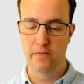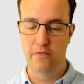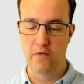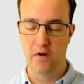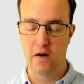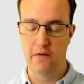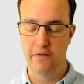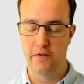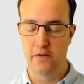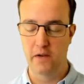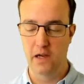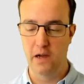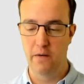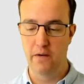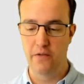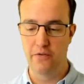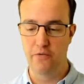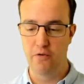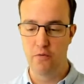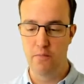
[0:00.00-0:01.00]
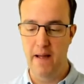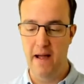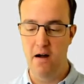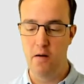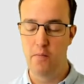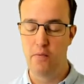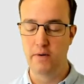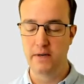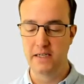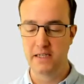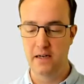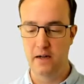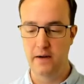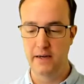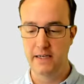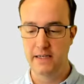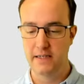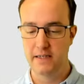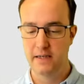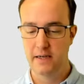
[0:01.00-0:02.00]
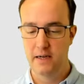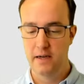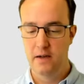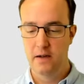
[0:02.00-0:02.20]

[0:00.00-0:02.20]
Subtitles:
going through PowerPoint slides.